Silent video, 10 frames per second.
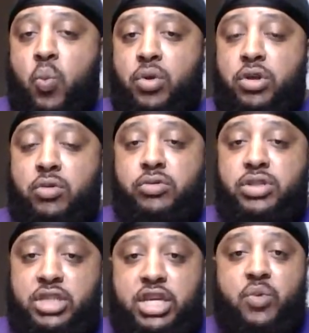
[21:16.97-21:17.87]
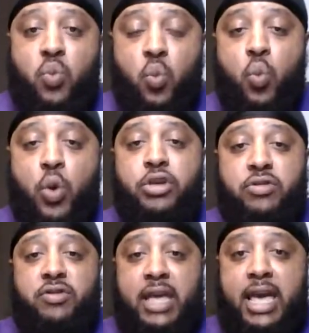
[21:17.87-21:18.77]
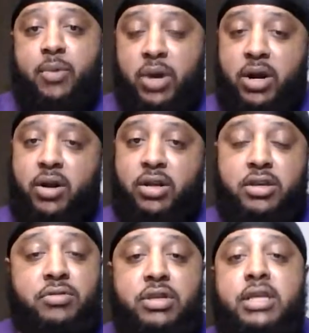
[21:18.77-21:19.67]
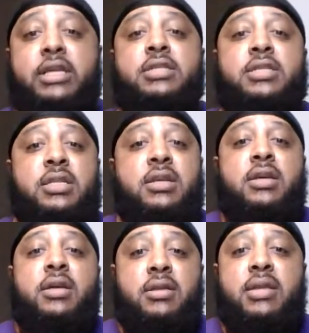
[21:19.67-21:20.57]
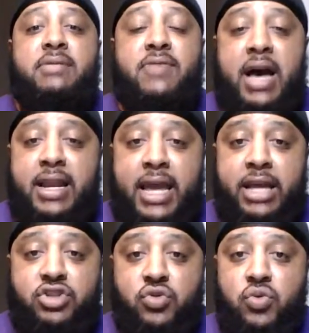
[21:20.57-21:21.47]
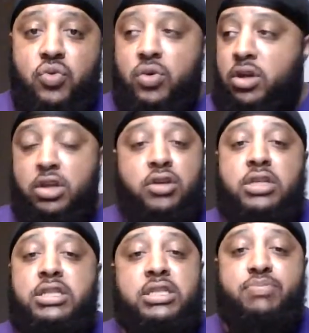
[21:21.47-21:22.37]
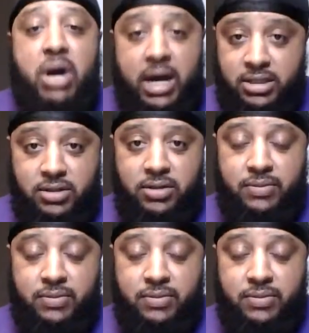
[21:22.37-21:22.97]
you're gonna see where you stand with her. You just a sponsor.